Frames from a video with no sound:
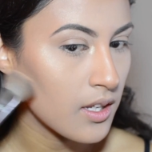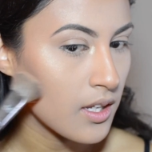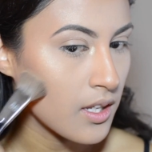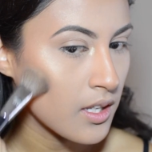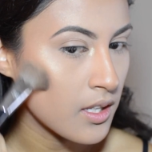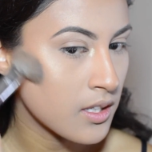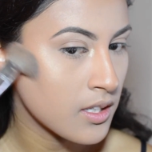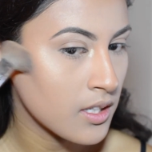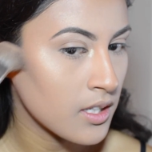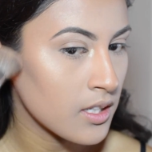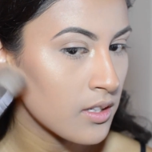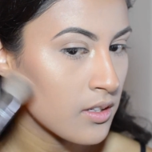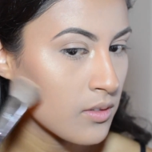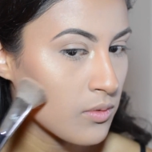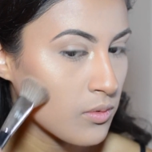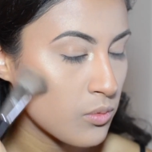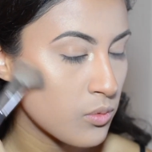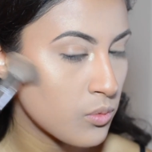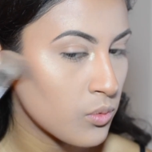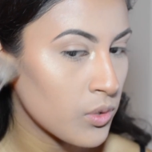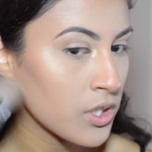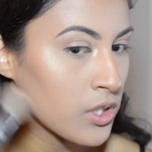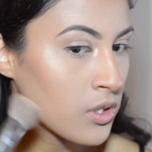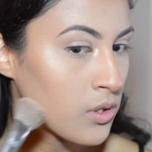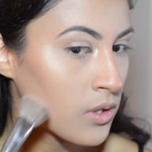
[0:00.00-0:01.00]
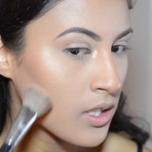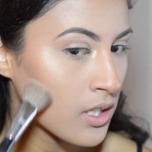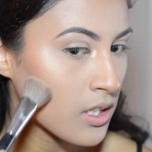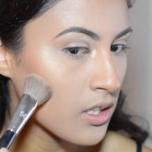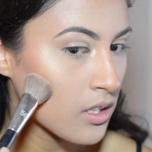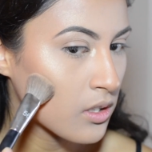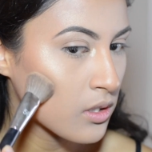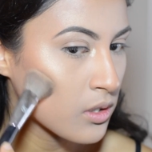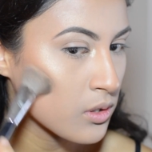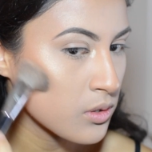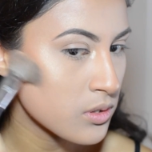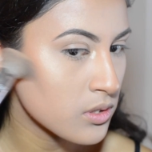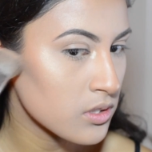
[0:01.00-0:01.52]
and then when you get
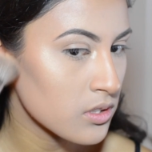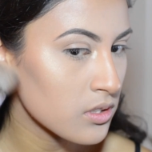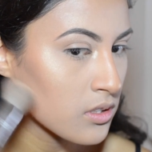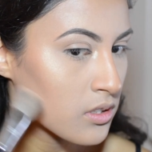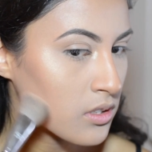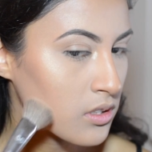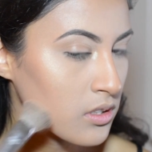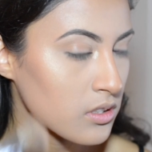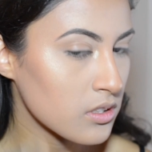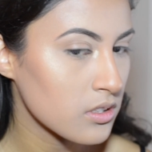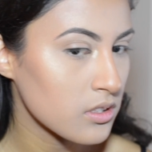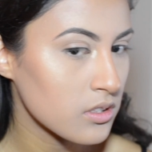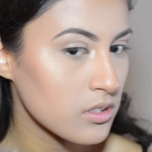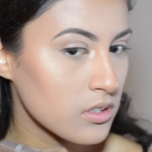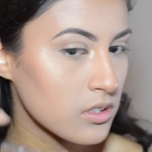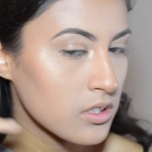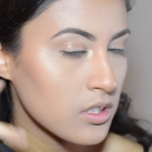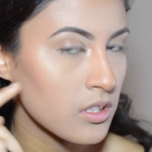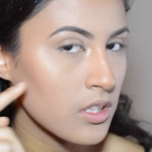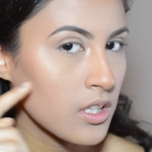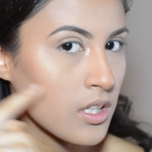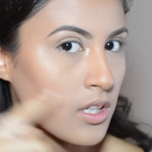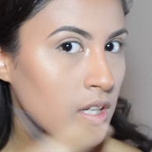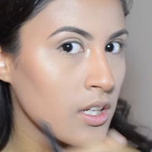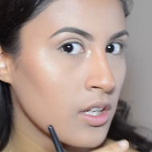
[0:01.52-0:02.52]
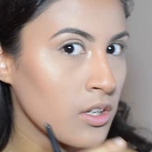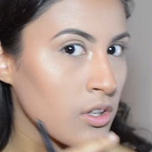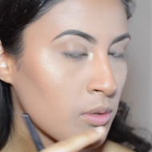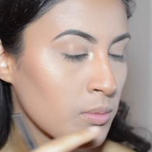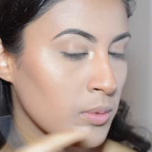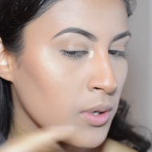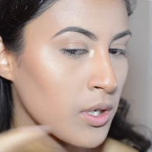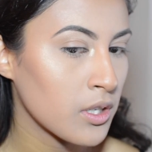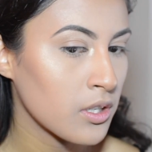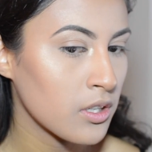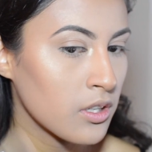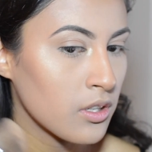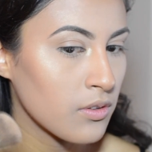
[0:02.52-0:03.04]
closer to the inner
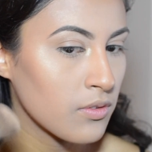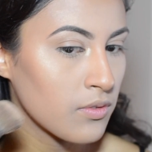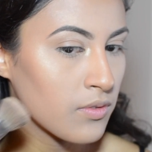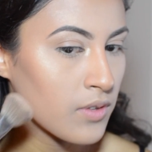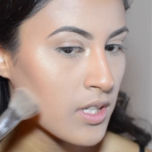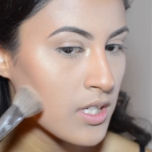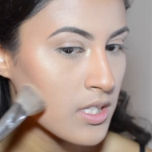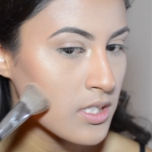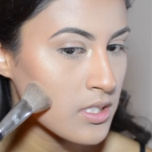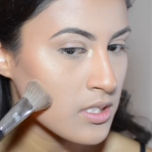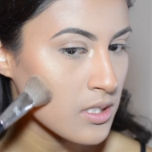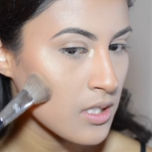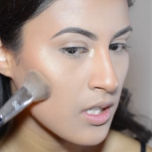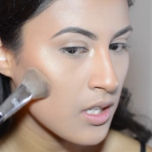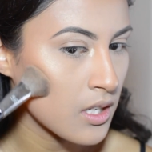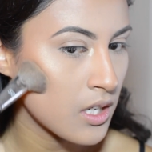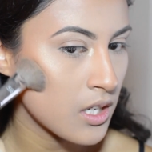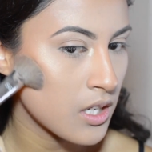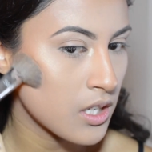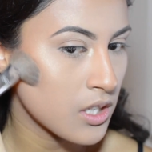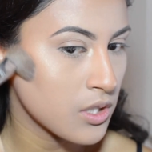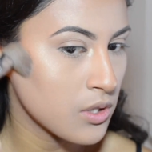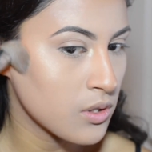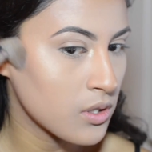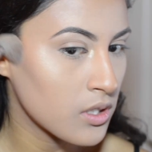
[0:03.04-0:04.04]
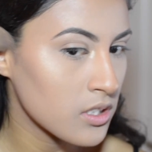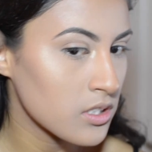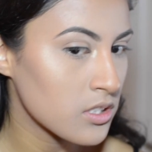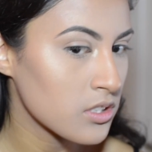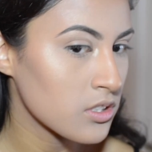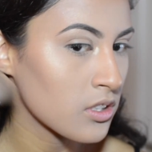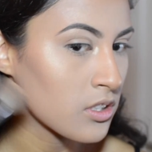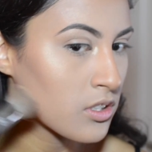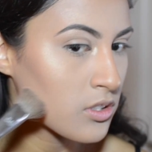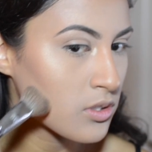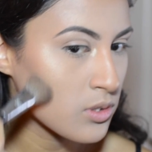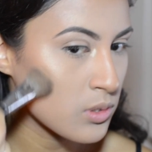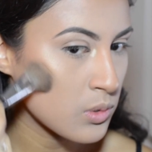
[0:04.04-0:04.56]
part of your face, you can
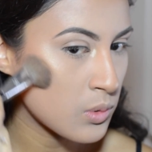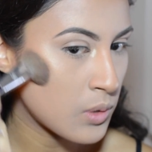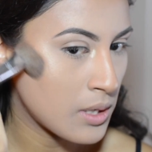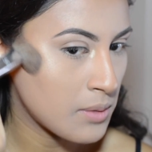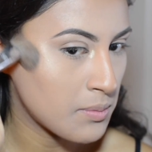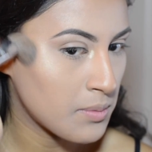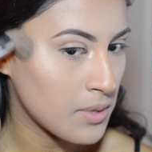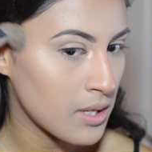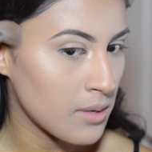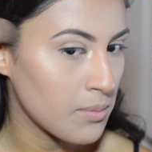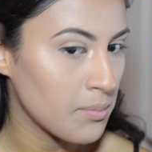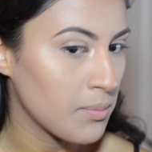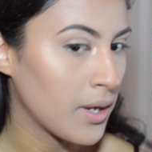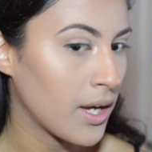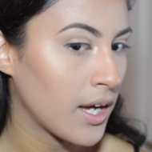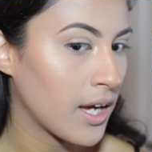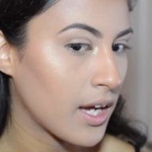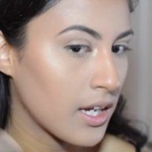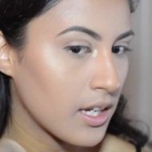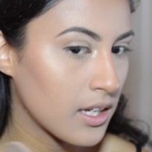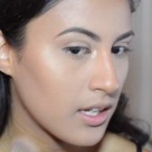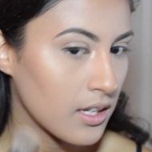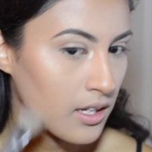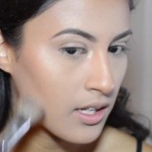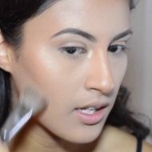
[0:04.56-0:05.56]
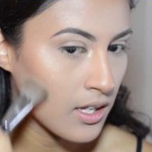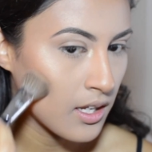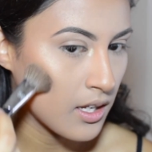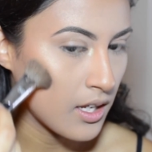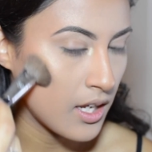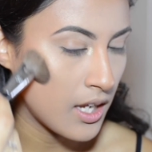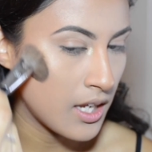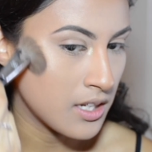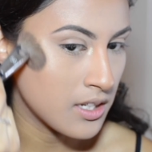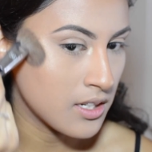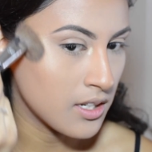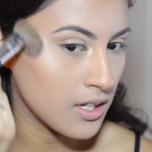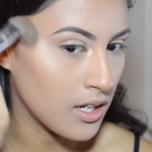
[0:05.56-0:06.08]
start swiping back
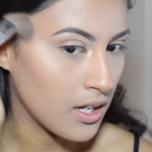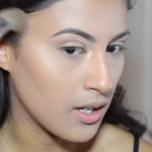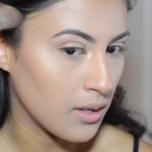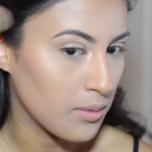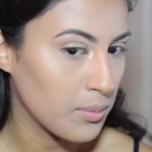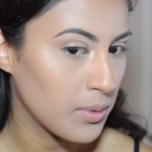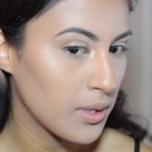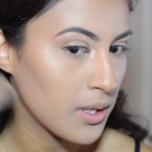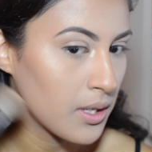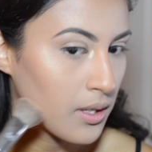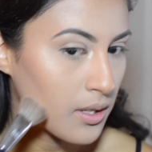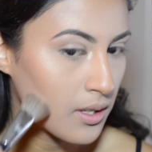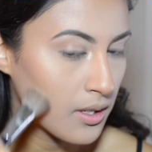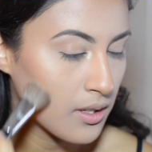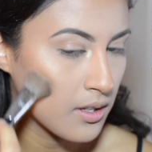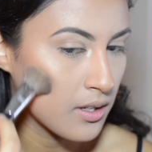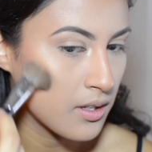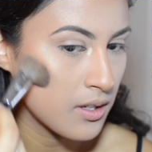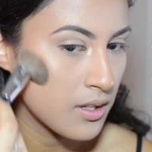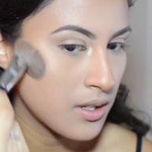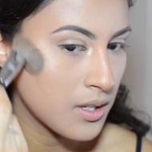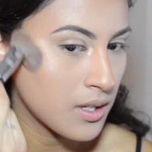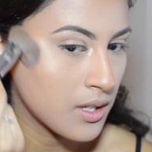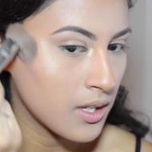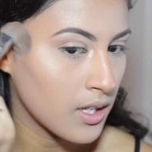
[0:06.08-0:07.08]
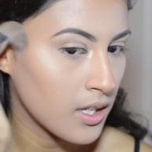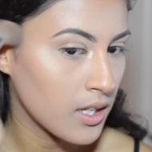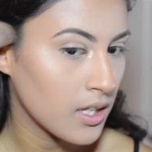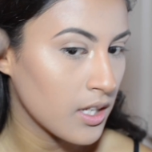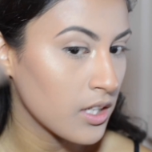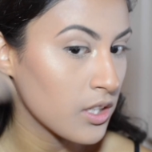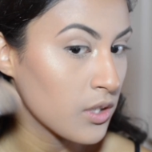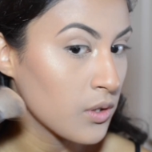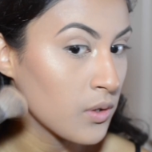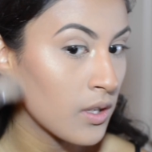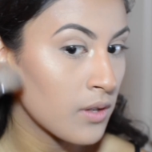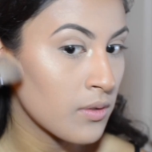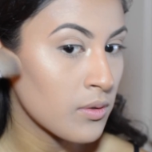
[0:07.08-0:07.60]
and up.
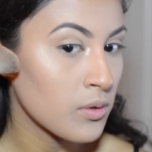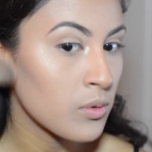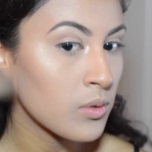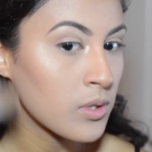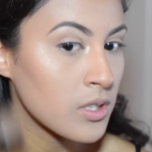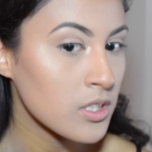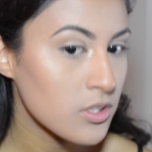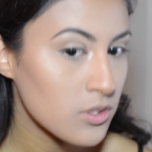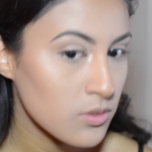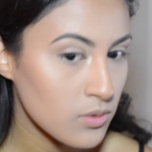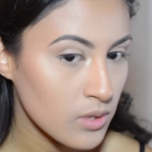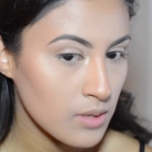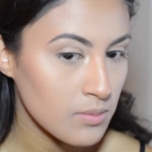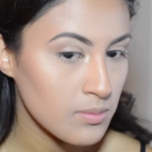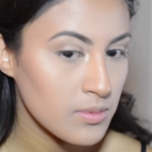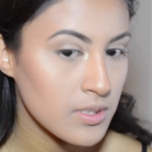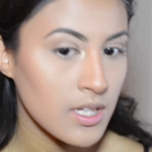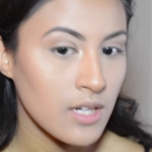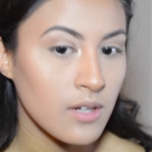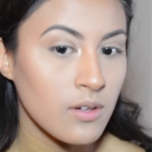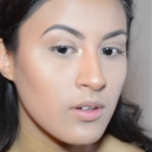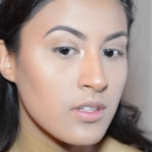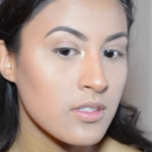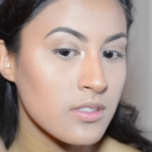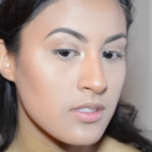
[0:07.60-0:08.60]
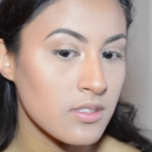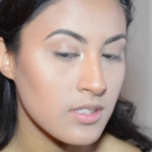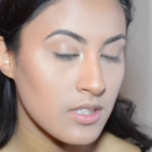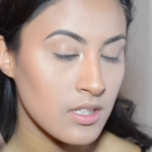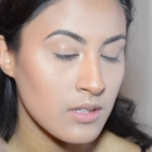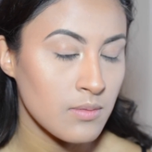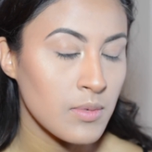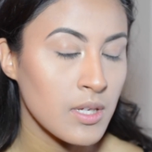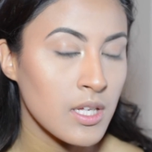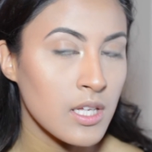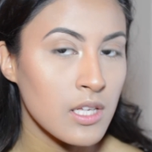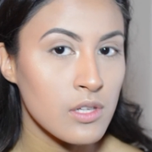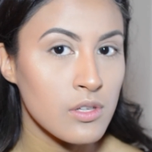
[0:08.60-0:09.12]
You never want to swipe down because it's going
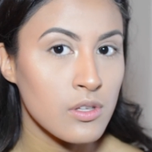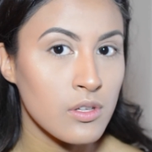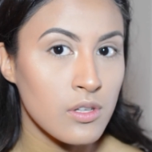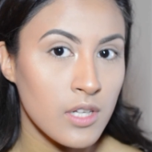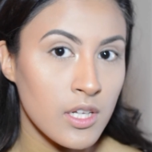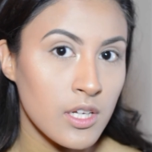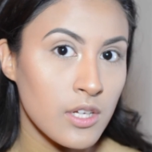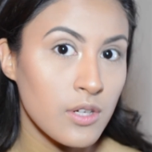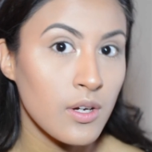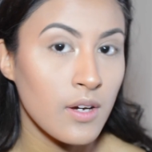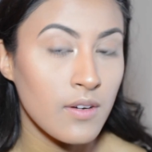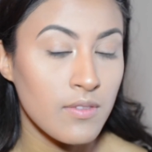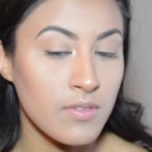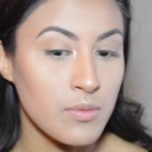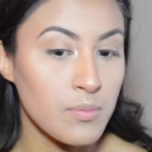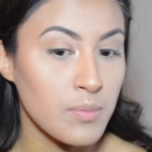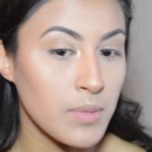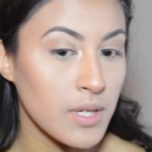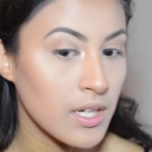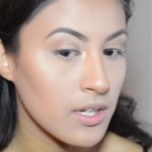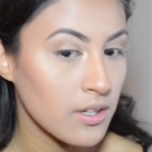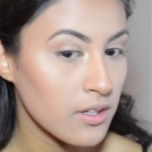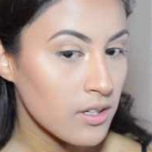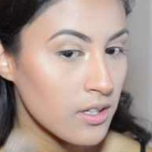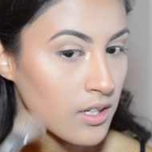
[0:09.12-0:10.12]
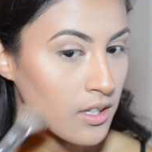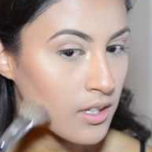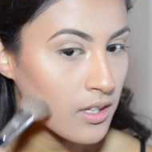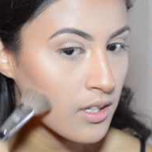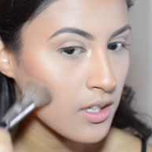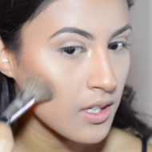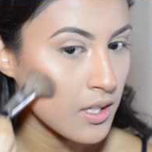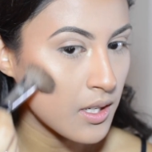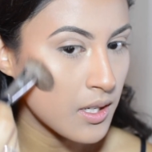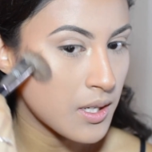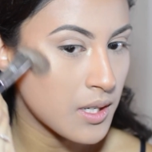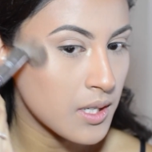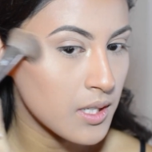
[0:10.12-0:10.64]
to make it look like you have a beard.
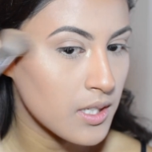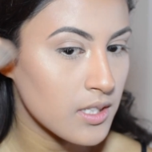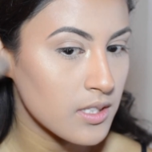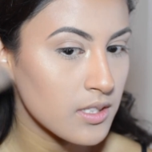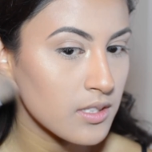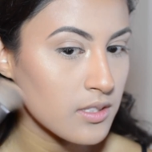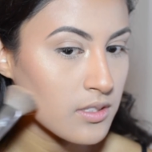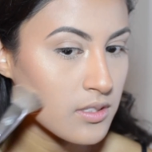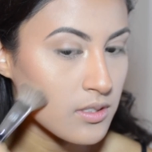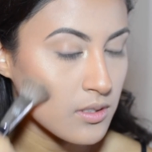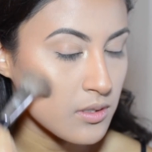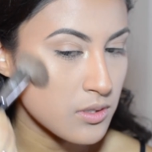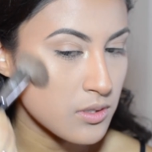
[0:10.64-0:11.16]
So